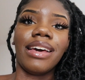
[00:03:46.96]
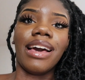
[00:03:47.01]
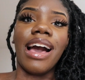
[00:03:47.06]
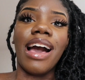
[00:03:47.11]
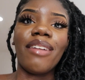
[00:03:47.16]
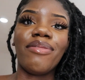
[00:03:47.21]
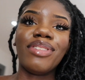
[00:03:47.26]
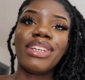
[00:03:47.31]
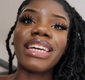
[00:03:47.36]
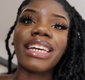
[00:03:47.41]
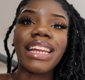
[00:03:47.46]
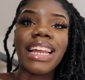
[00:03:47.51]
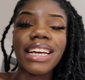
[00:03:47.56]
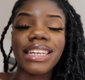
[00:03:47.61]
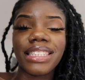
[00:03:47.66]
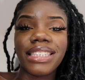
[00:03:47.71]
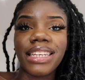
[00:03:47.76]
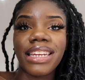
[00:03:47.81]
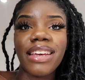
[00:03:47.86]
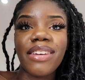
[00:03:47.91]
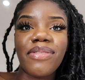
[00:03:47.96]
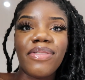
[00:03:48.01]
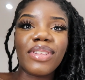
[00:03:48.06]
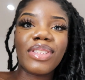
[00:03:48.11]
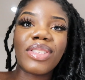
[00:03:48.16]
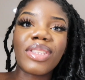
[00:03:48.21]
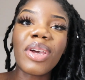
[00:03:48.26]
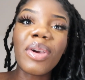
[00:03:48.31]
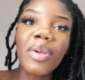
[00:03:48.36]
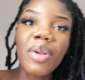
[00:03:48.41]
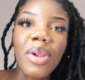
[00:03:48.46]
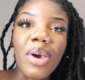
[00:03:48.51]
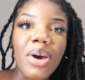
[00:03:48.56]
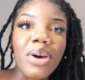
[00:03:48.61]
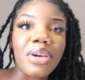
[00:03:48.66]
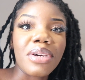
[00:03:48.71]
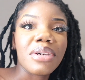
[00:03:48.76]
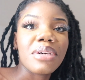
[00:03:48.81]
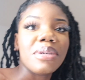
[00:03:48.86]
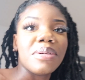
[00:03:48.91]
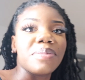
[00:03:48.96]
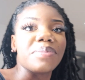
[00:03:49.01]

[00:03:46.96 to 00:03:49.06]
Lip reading: I've neglected it for so long,